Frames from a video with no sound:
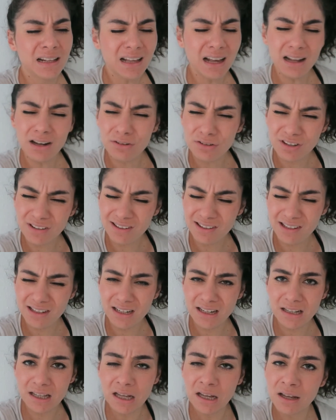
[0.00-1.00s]
Kind of
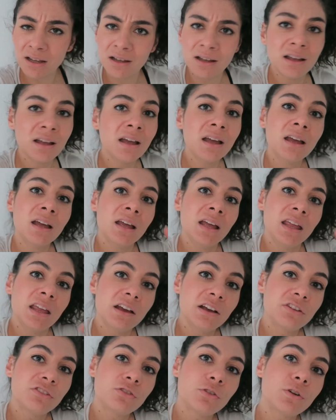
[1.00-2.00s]
succeeded.
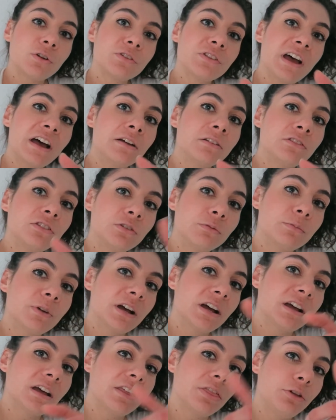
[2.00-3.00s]
You scroll down through
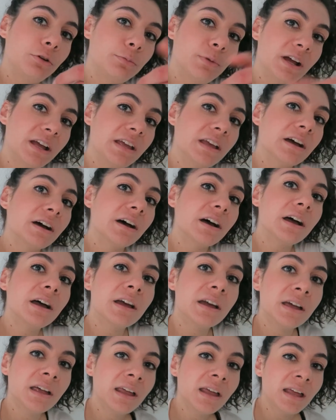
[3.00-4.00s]
my
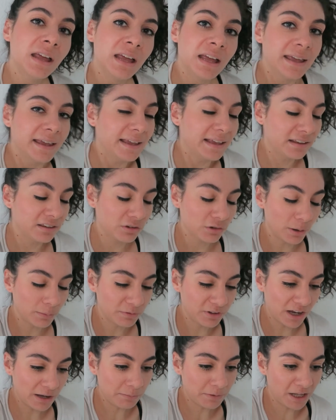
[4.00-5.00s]

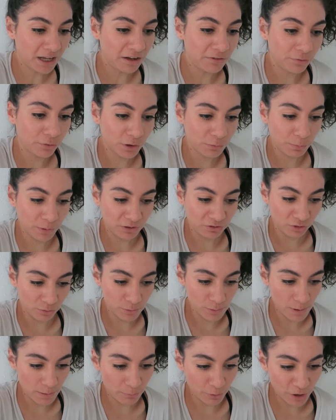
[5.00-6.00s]
Instagram timeline for the picture
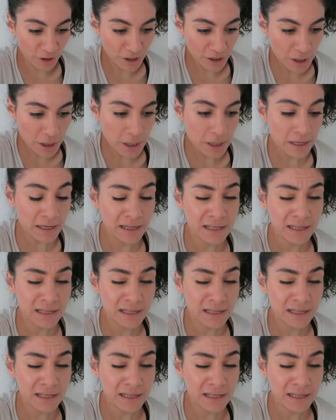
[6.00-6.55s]
with my brother.